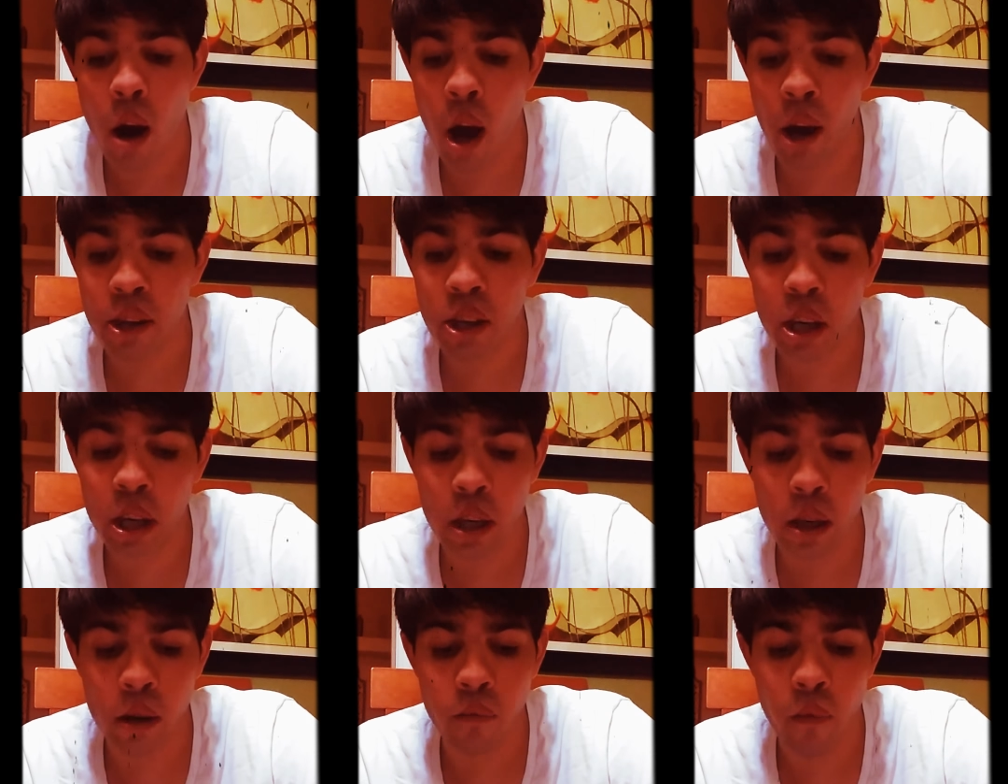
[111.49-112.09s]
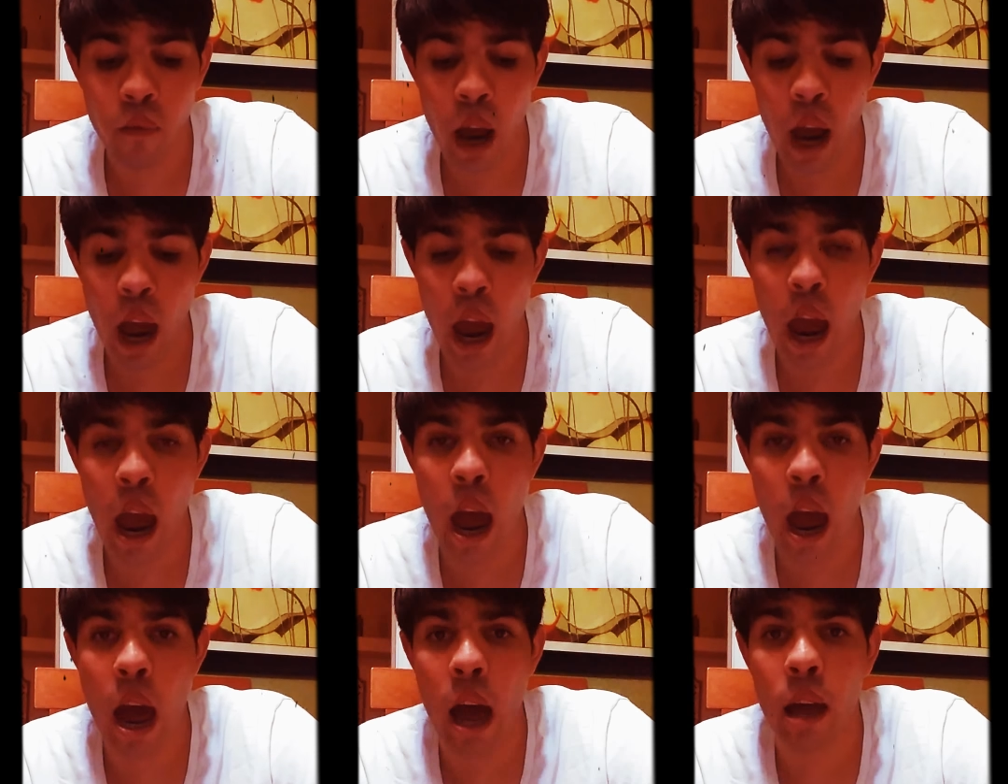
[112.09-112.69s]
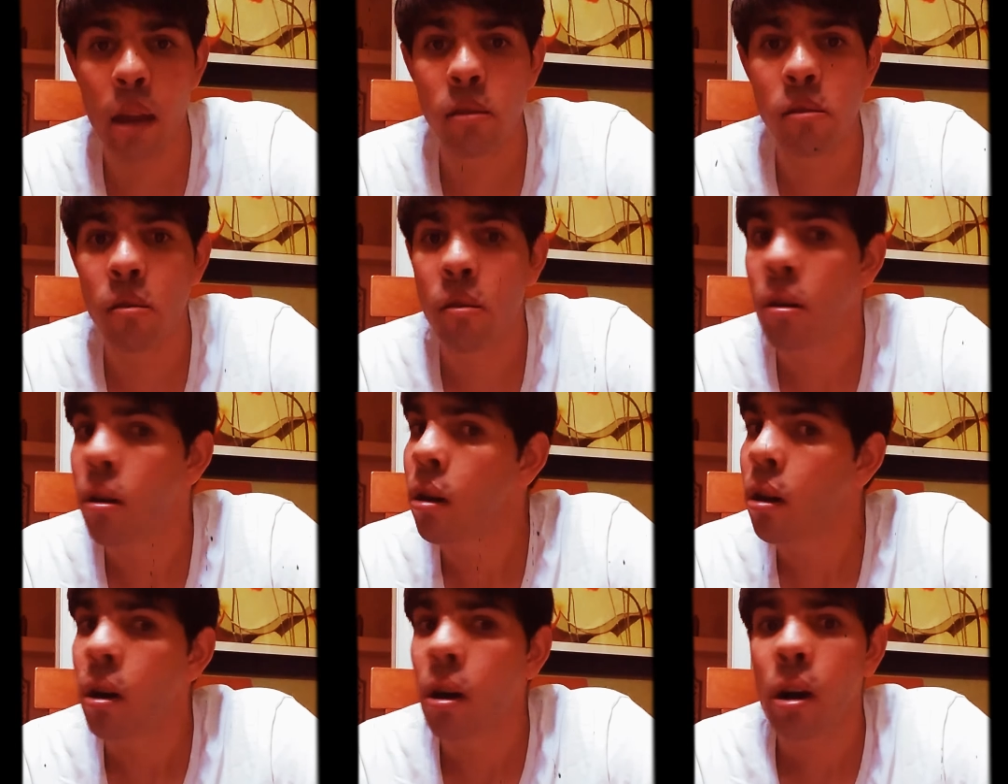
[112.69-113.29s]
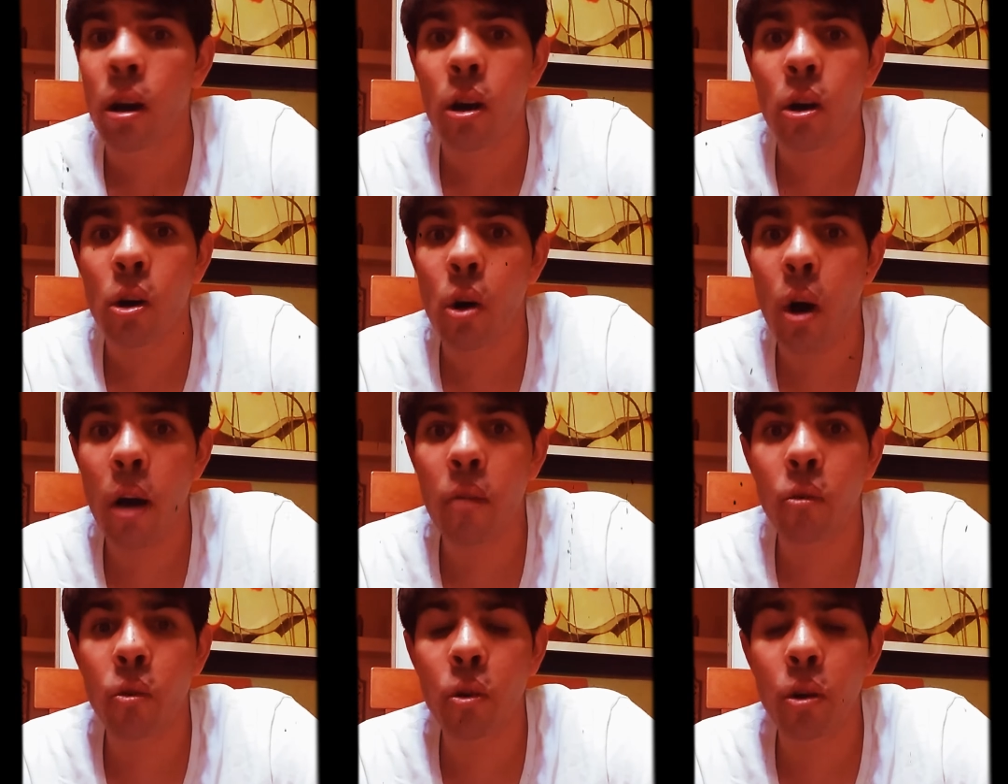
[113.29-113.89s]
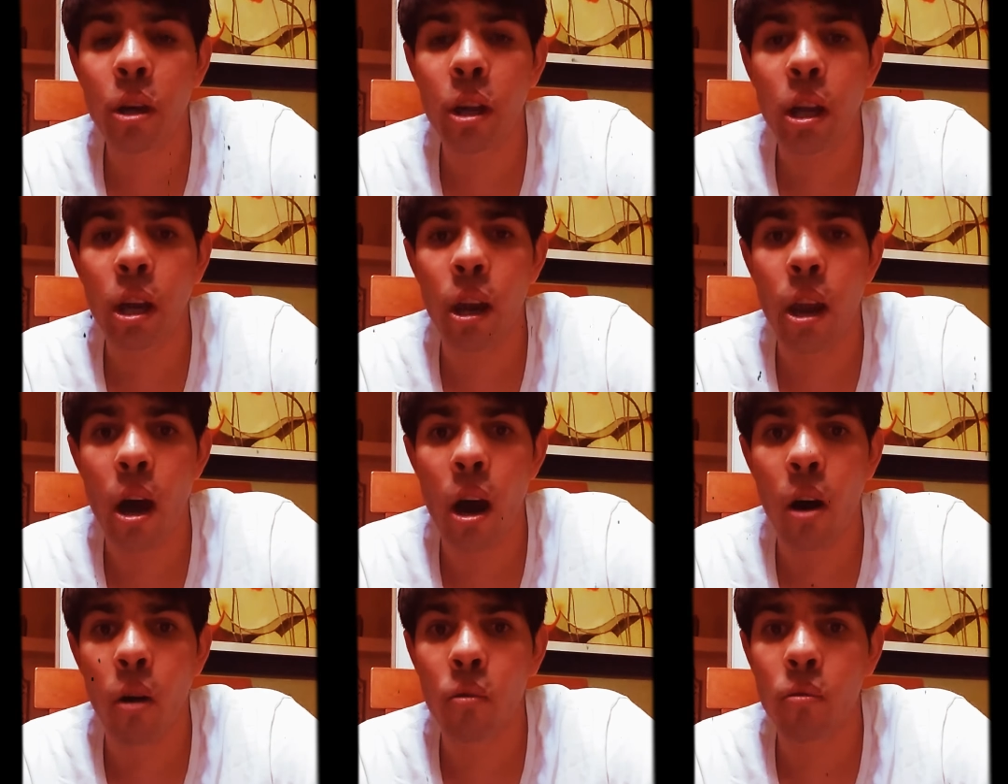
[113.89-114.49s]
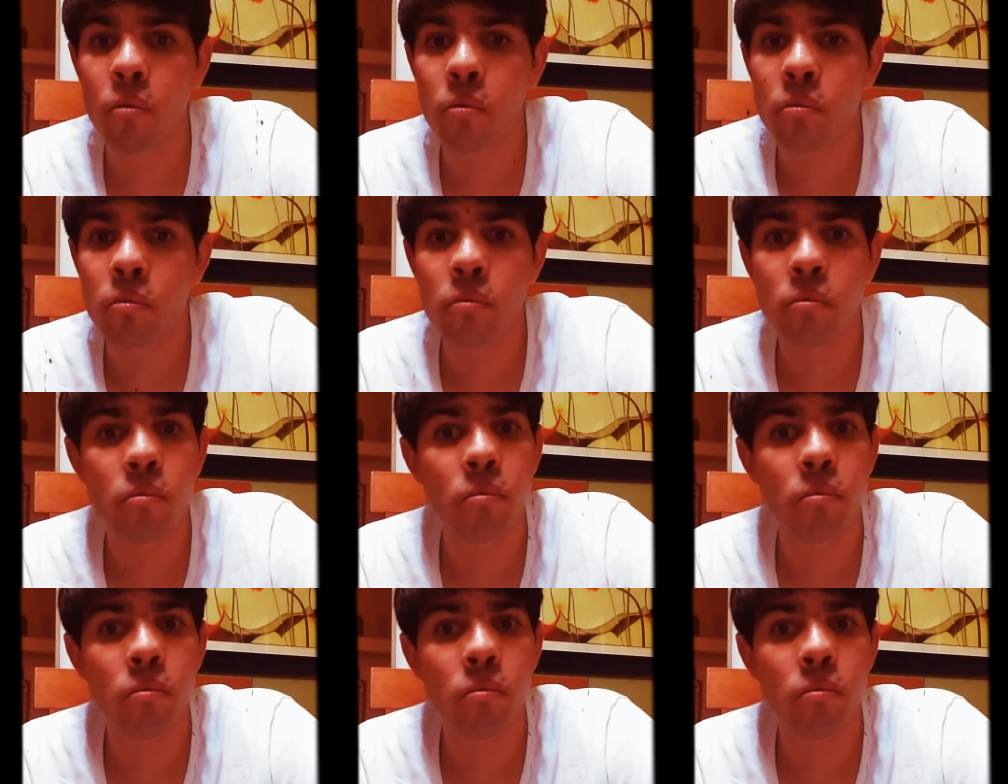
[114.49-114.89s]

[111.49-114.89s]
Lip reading: hunting them, and cleverly, you know,